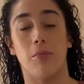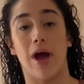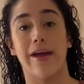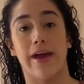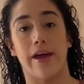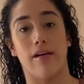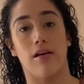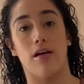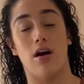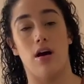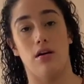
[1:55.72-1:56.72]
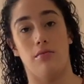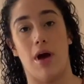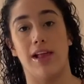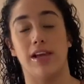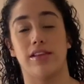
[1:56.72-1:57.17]
my hair,
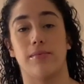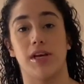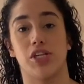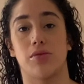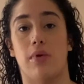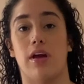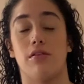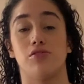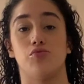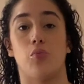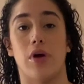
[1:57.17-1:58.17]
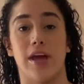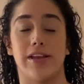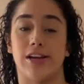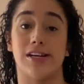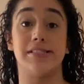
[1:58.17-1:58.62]
I like to make sure my hair is
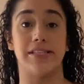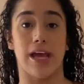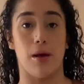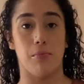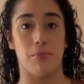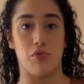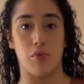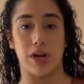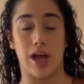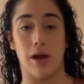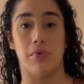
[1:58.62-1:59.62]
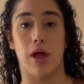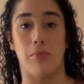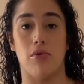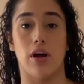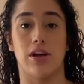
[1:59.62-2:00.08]
wet, not damp when I apply
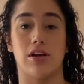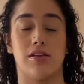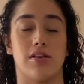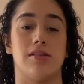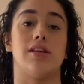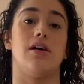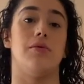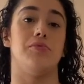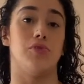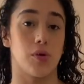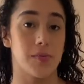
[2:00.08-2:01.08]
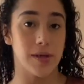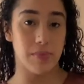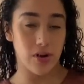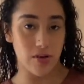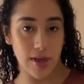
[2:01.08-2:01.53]
products, because it absorbs it
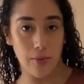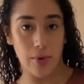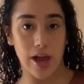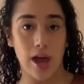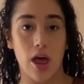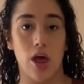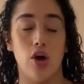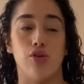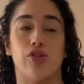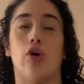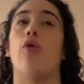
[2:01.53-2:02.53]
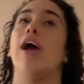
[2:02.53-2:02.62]
better that way. So